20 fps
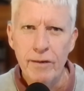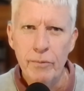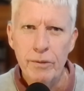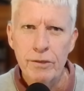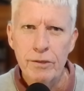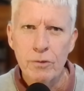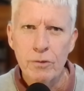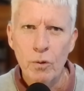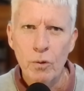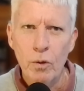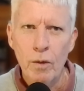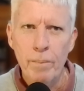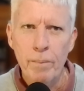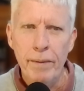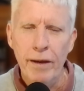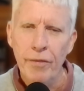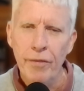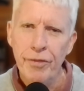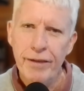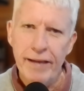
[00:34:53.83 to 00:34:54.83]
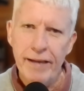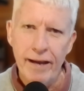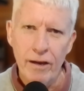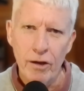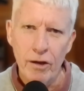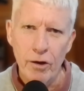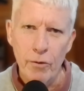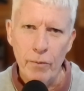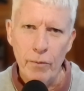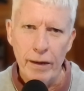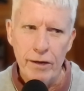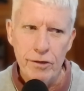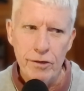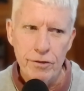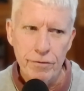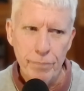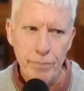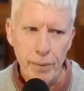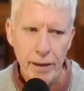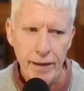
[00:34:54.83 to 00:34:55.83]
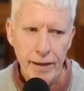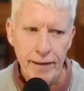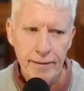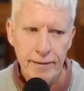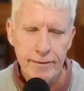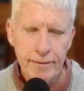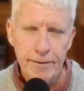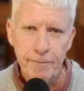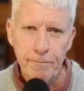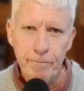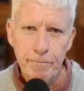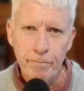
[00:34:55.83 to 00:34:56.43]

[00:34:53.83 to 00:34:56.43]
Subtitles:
which is all about the aloe range of plants.